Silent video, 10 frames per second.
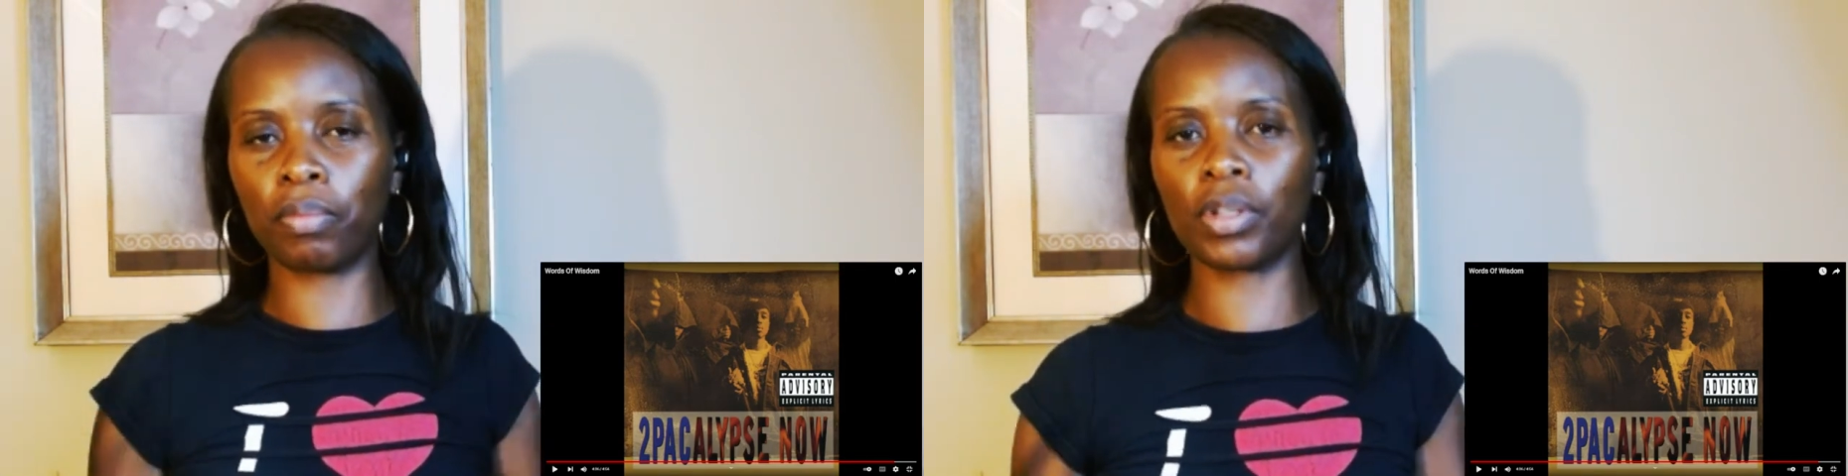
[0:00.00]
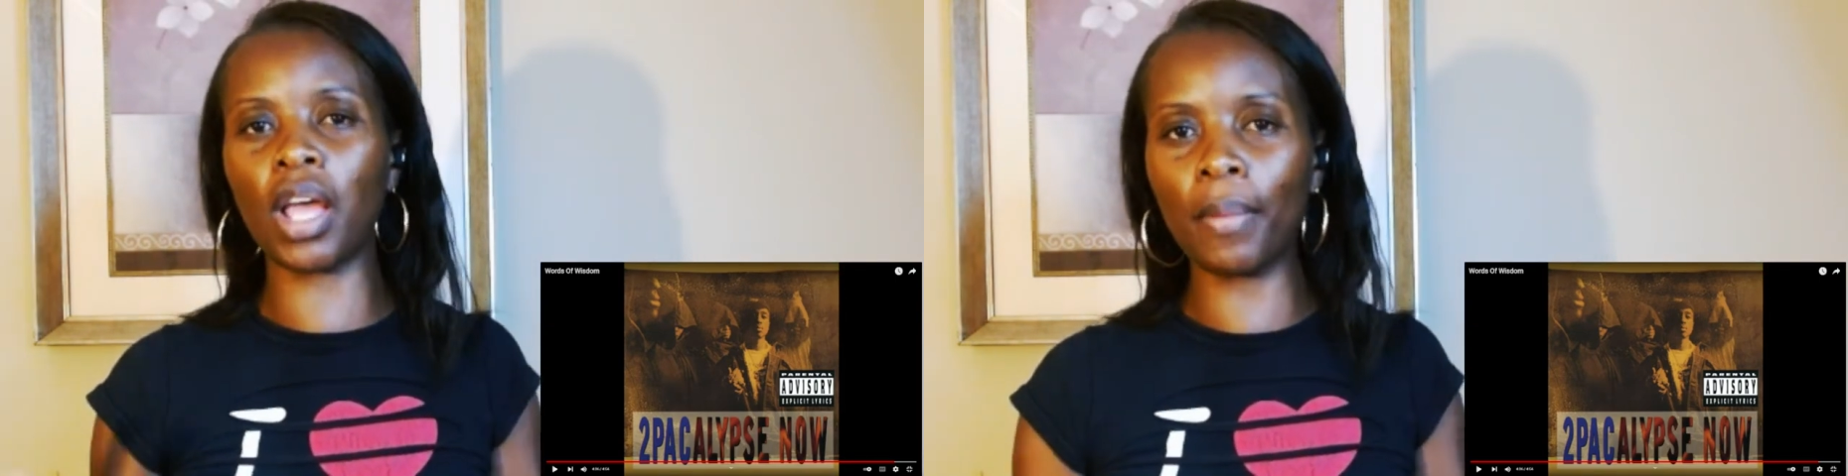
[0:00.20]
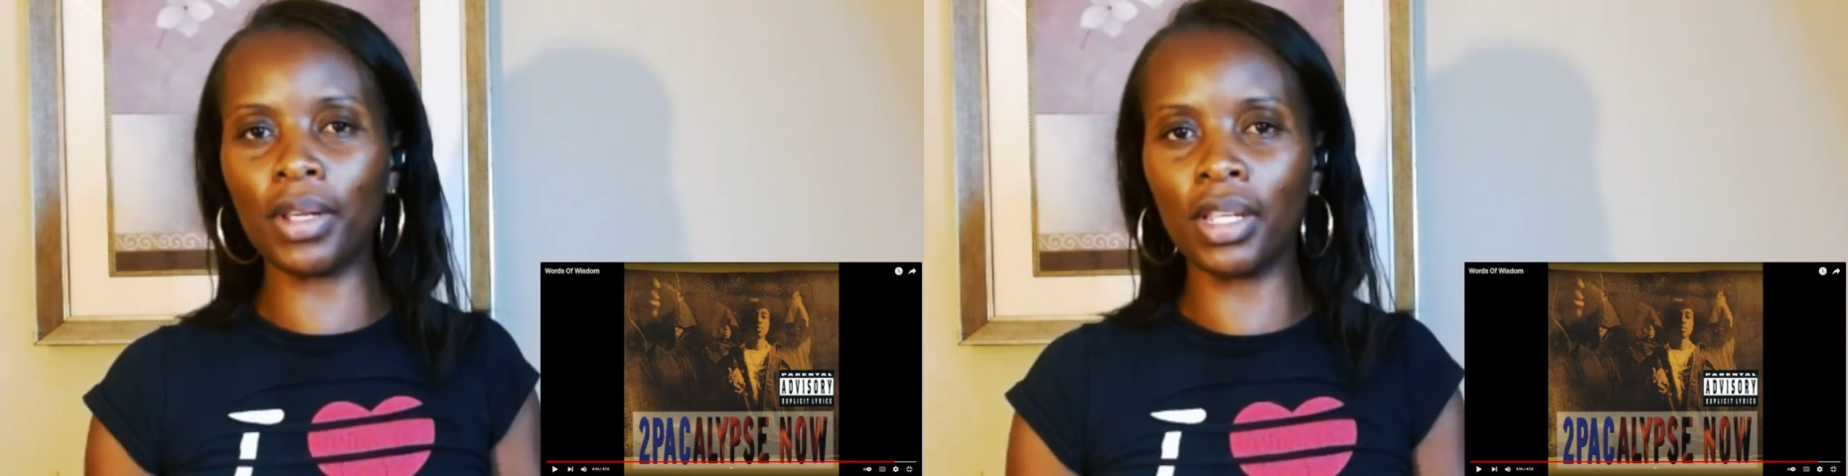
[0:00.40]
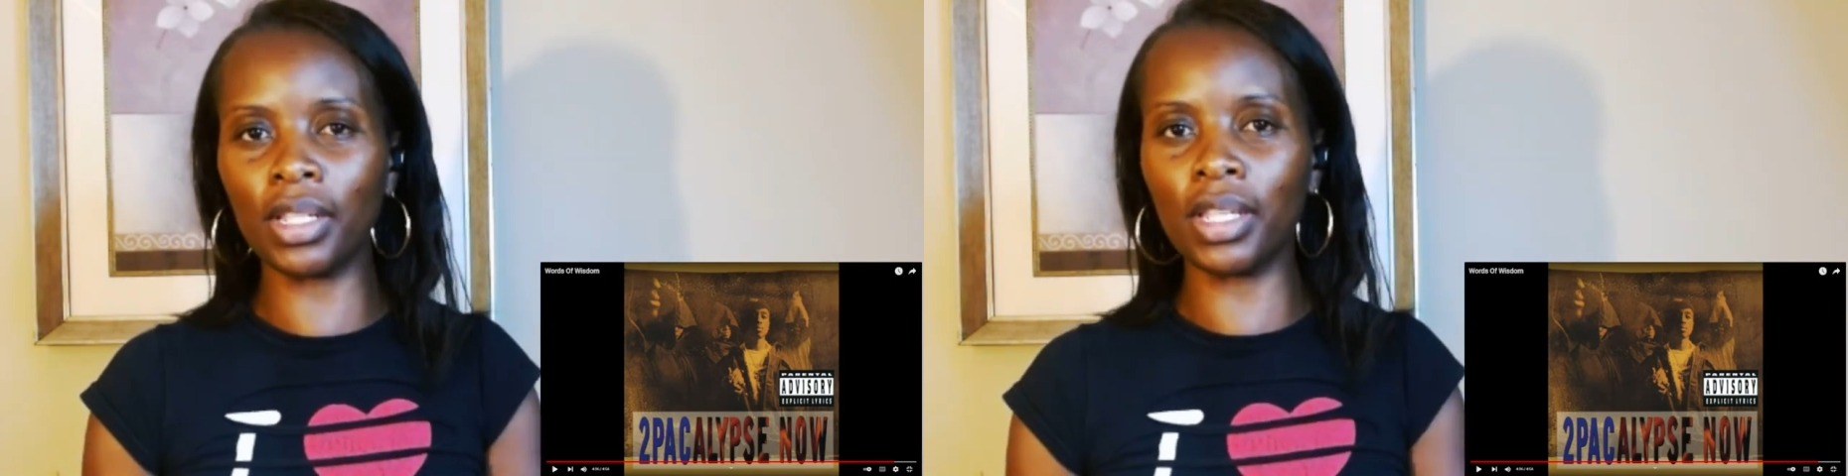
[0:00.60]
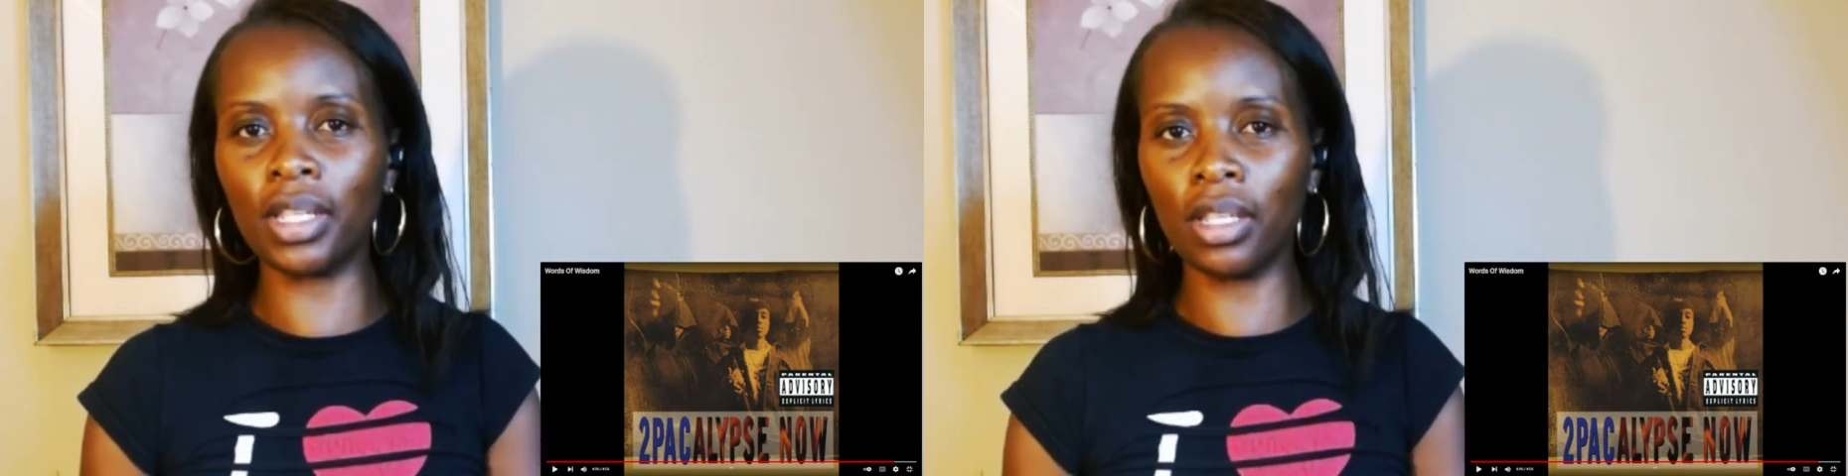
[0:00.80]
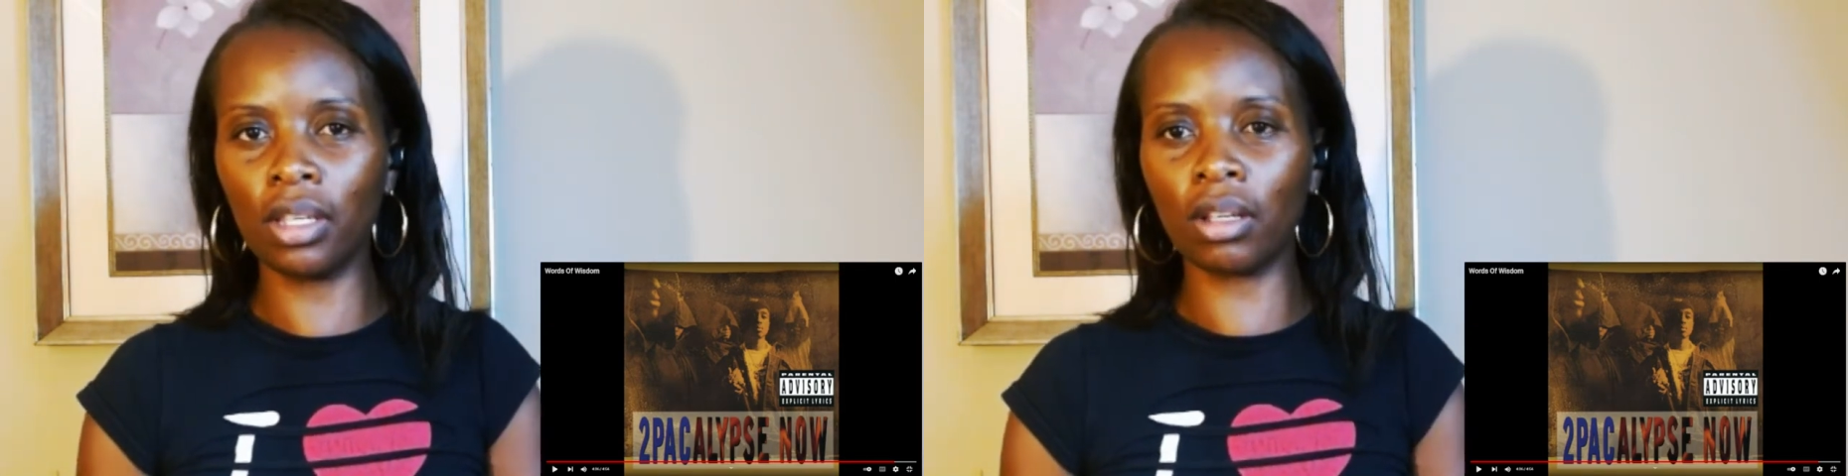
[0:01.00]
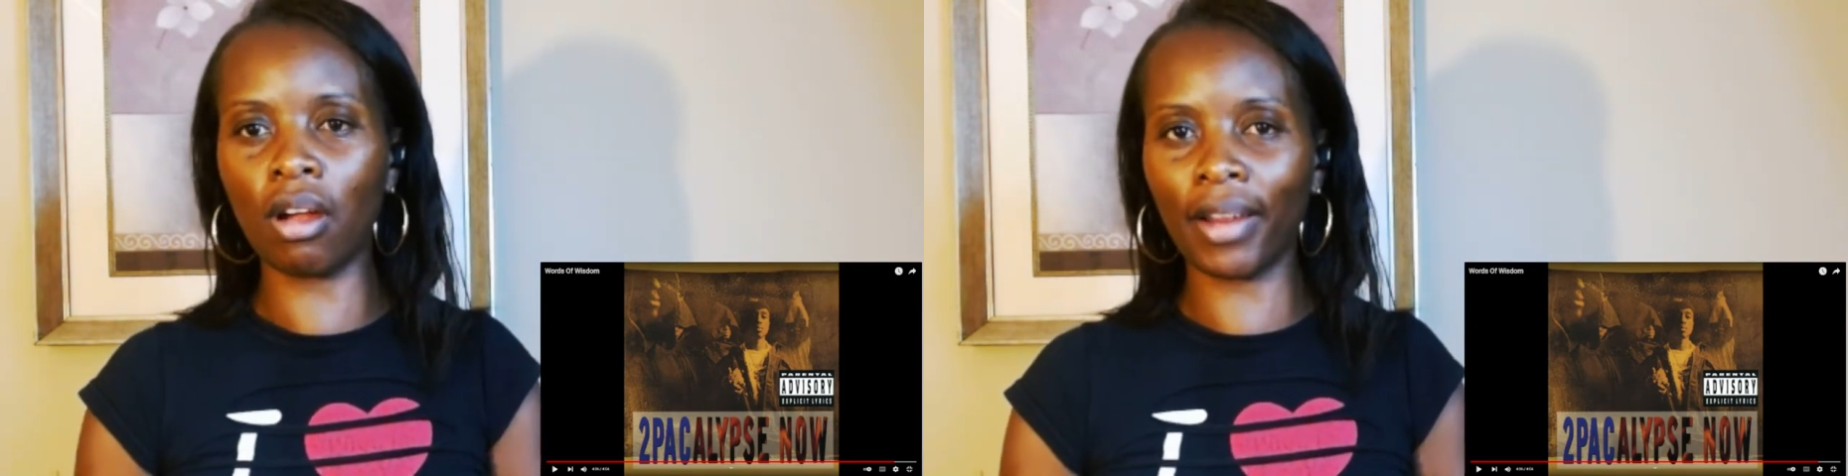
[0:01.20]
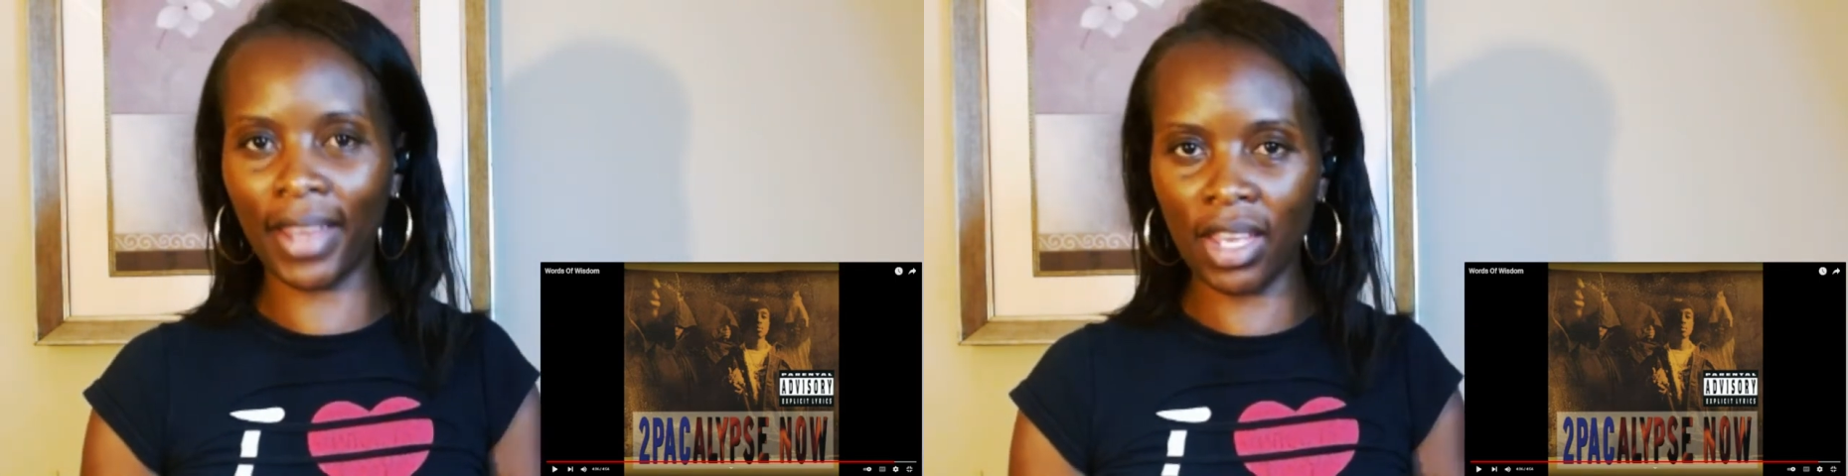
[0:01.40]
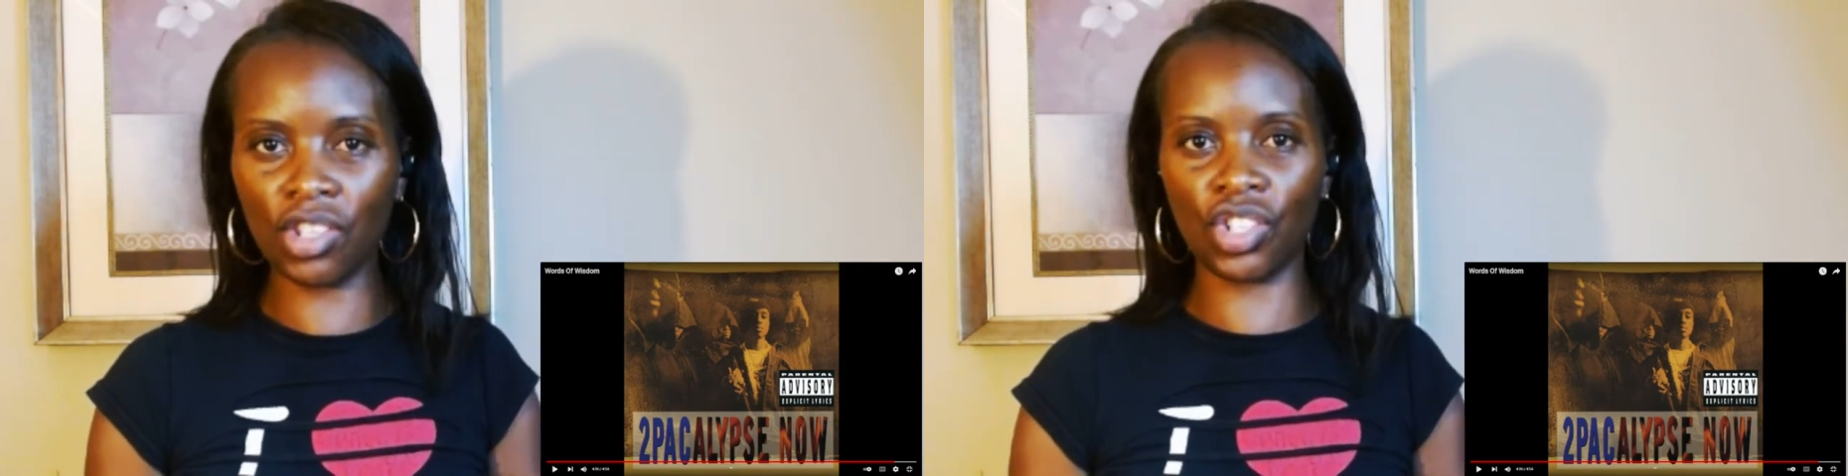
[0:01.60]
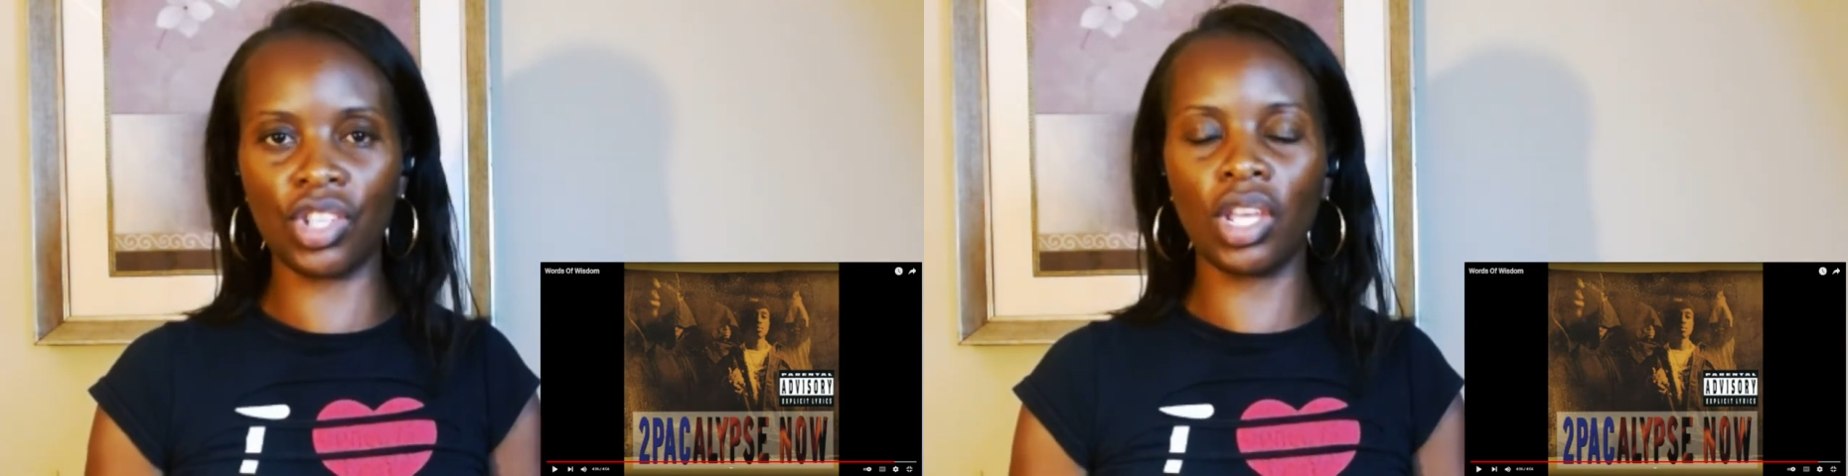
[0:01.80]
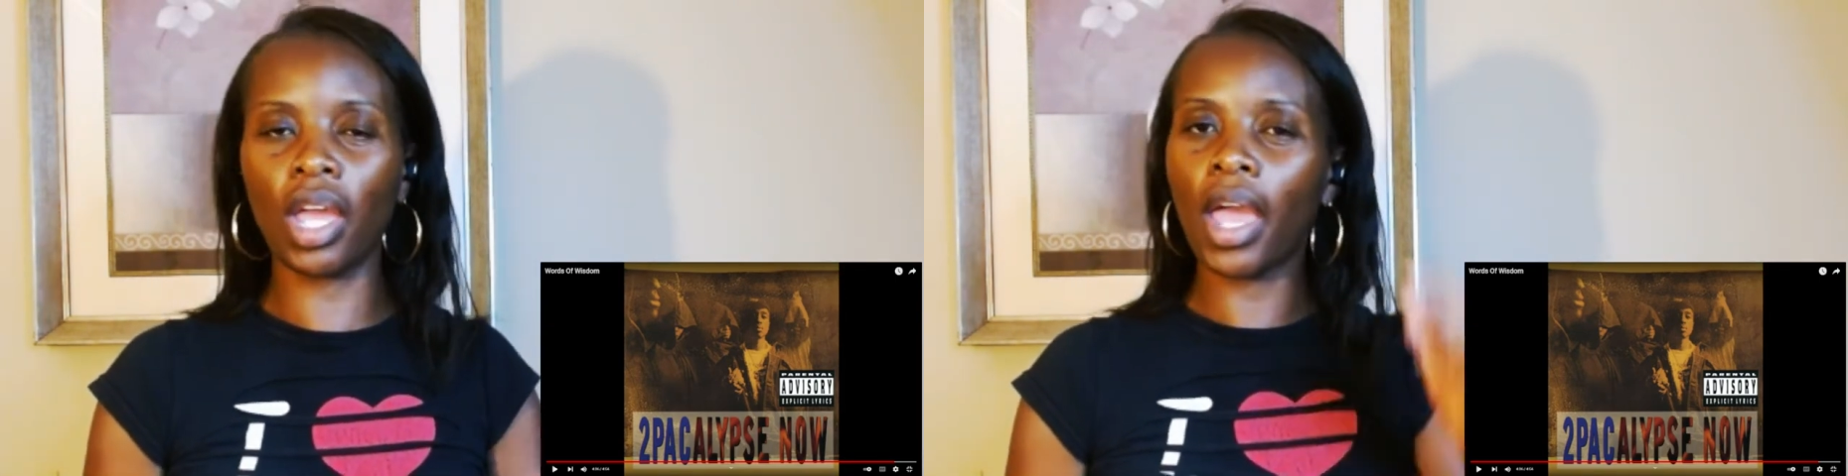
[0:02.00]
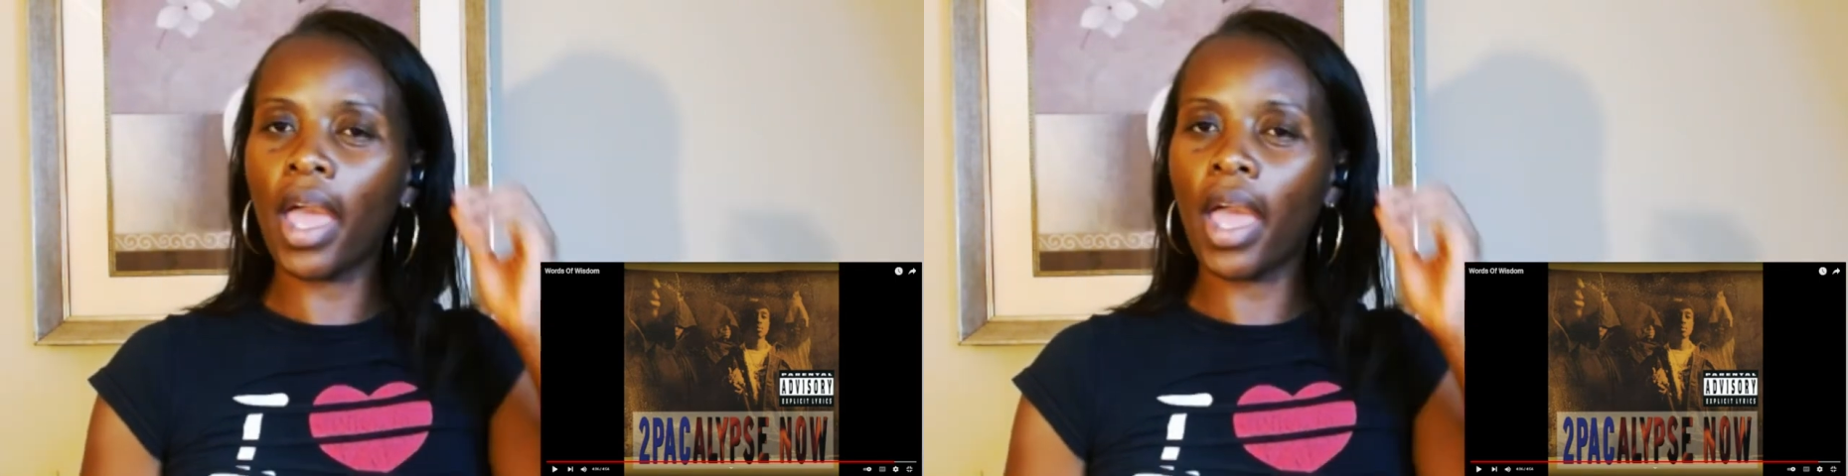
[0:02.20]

predominantly Caucasian,